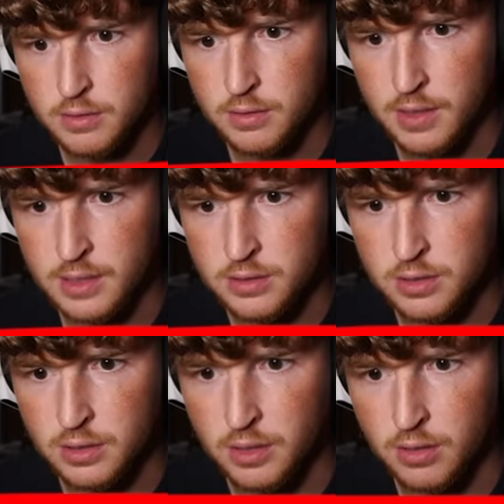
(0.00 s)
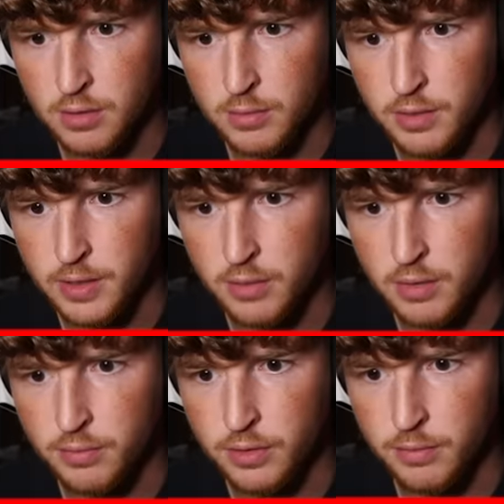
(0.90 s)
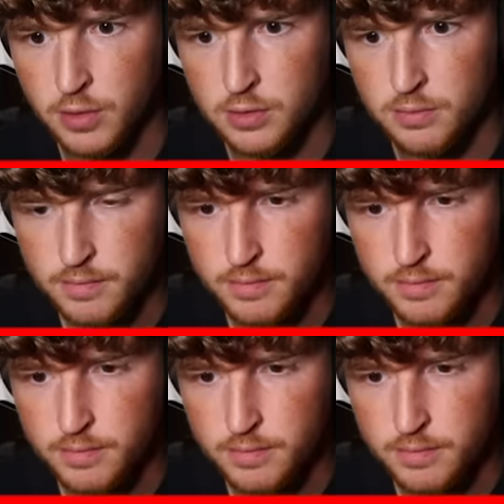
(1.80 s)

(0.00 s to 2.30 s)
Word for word: So that's just gonna hurt me no matter what, pretty much.